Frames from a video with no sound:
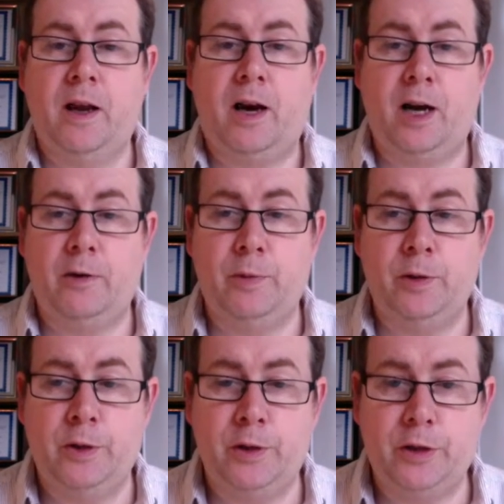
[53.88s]
I
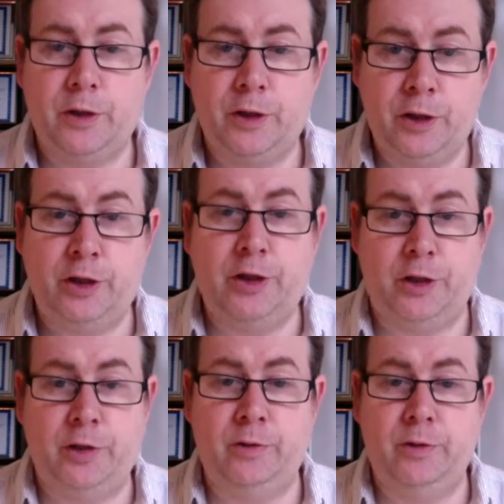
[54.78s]
would urge
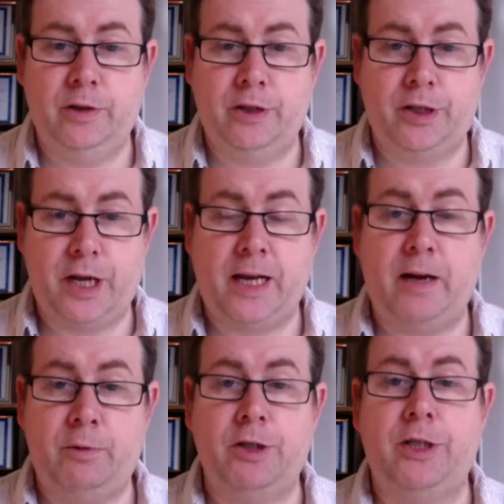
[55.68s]
you to check
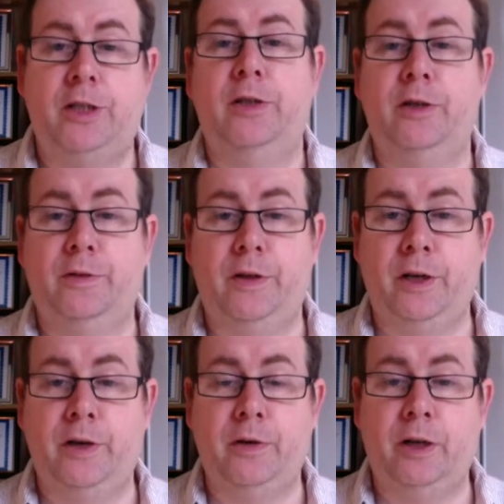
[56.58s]
out what she can do for
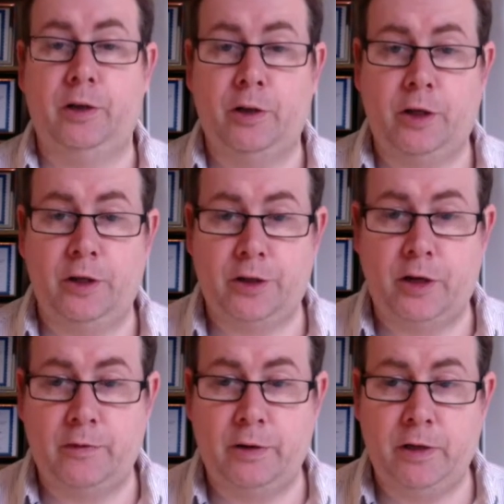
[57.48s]
you and look at her
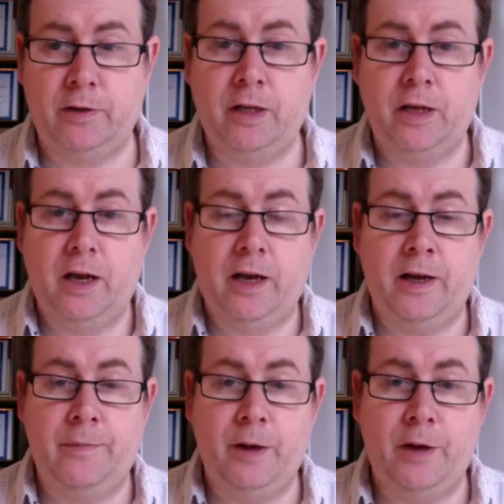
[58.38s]
showreel.
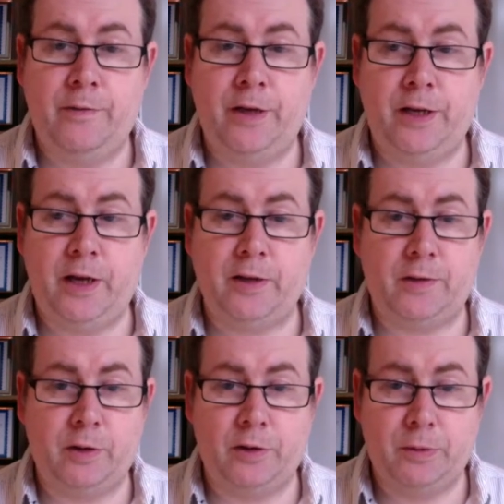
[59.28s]
Her videos, I've
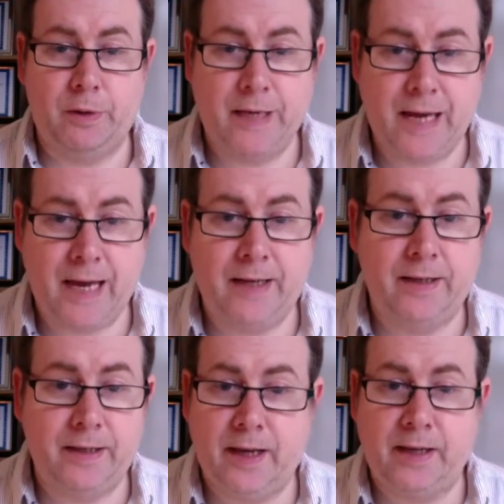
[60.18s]
gone to her again and
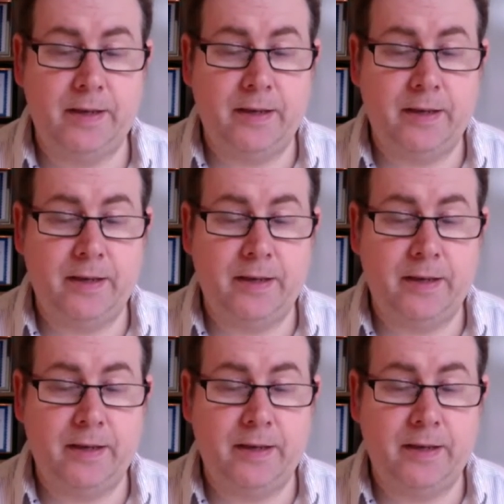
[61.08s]
again and